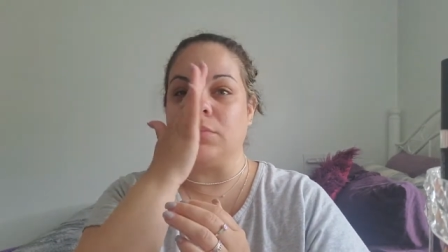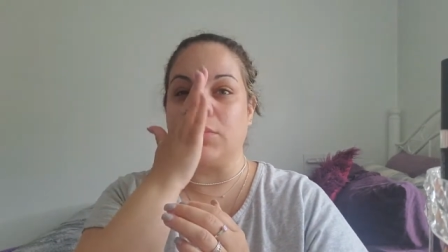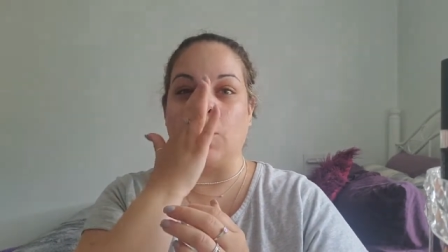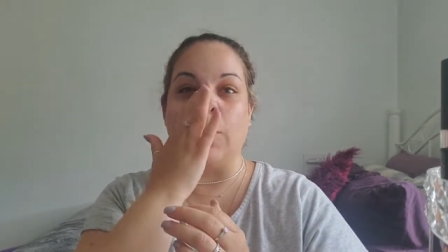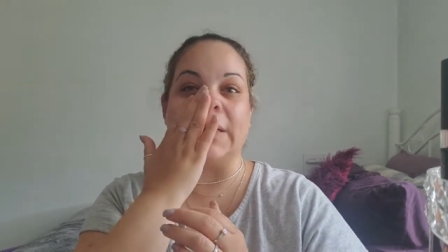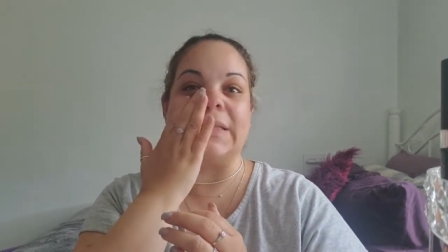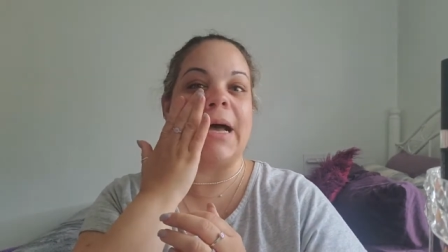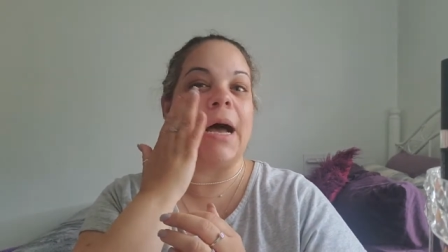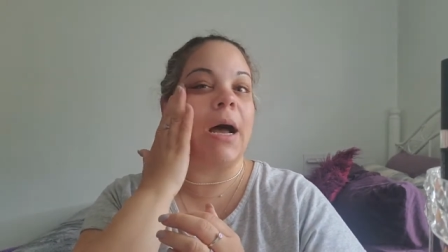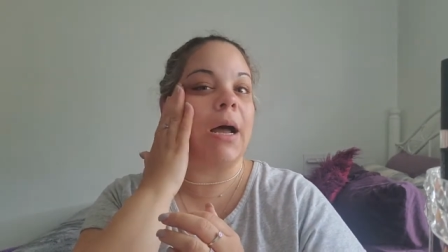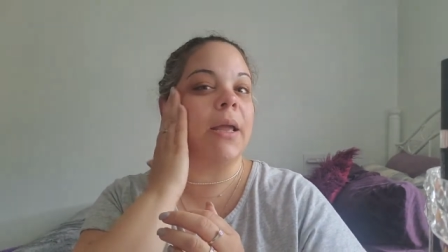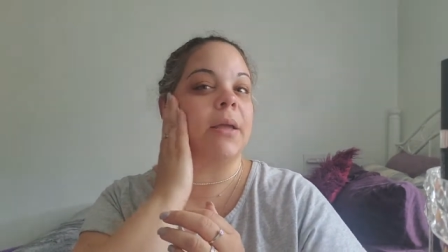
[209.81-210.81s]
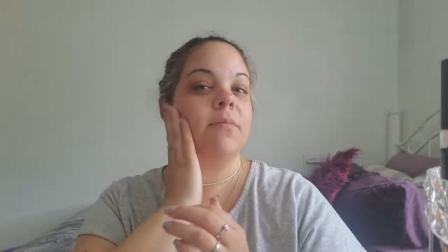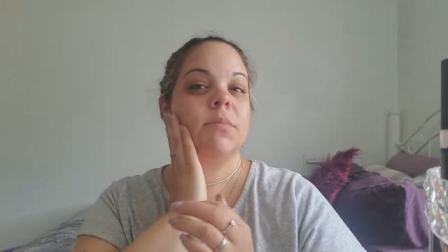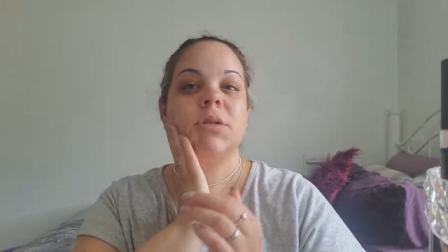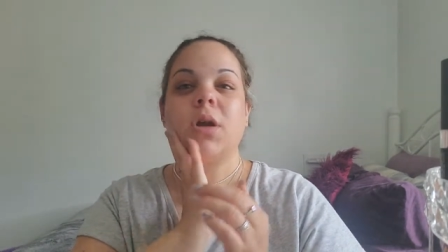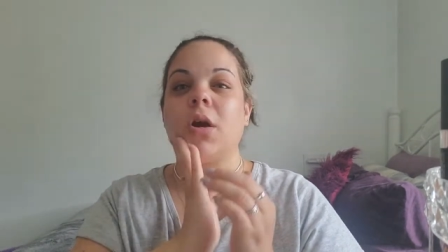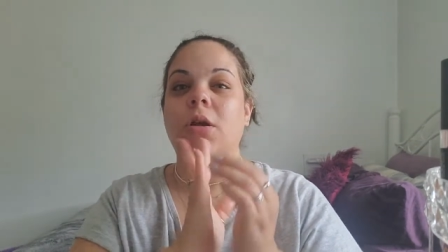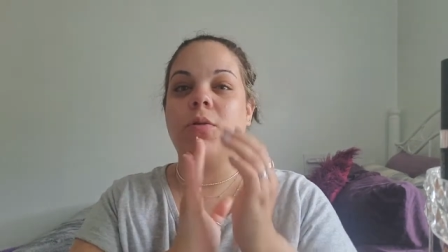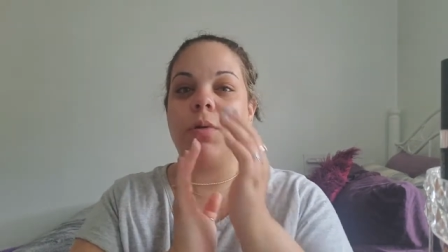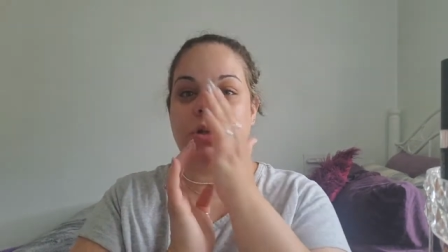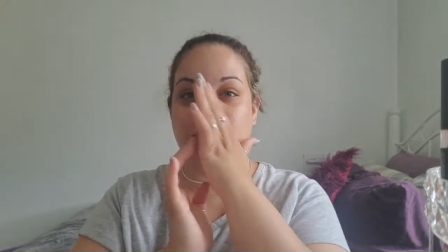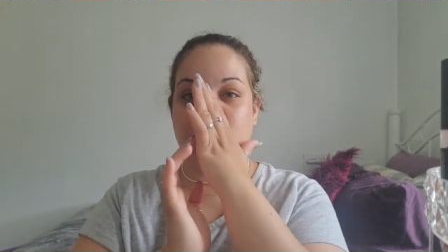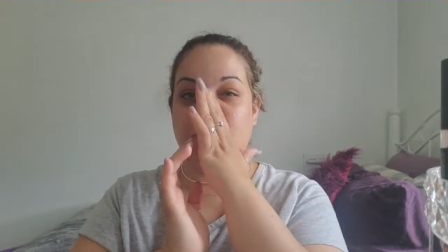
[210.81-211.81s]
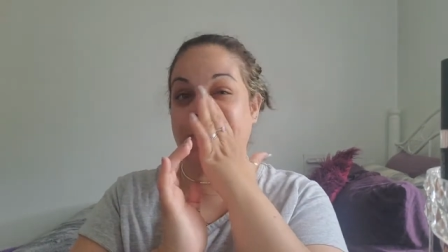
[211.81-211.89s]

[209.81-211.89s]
what times are you on YouTube?